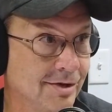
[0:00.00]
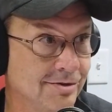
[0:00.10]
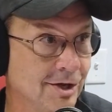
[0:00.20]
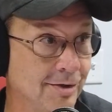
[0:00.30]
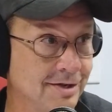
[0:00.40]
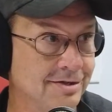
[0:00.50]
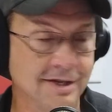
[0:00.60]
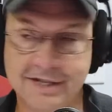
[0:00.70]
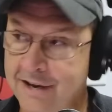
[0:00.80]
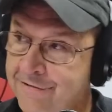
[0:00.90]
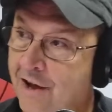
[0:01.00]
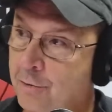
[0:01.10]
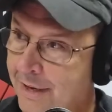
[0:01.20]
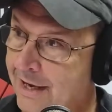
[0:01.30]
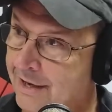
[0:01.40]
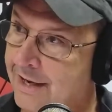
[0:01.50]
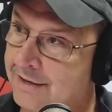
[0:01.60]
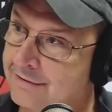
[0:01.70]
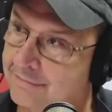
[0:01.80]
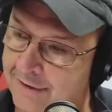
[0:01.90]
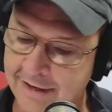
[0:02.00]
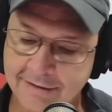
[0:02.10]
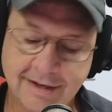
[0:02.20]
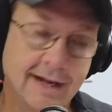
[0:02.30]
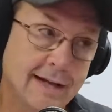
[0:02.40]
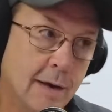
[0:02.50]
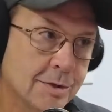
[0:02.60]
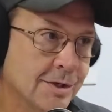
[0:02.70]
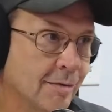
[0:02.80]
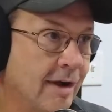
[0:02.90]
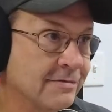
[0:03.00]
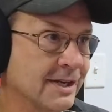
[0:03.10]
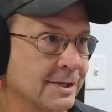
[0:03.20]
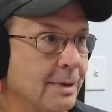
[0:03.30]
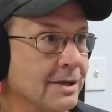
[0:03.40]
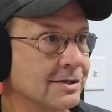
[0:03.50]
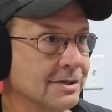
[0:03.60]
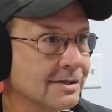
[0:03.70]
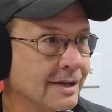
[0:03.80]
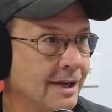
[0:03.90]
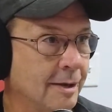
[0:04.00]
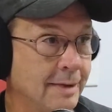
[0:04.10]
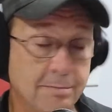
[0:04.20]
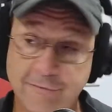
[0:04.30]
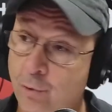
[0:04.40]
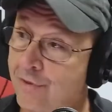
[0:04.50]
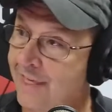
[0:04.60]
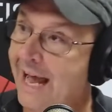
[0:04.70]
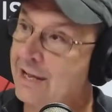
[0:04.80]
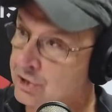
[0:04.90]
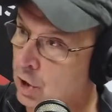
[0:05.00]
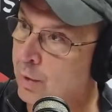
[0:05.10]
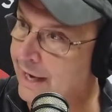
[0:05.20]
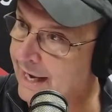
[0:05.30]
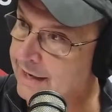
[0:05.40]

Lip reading: So the tick found me, and that was a rough 6 months. And before that, Zoe had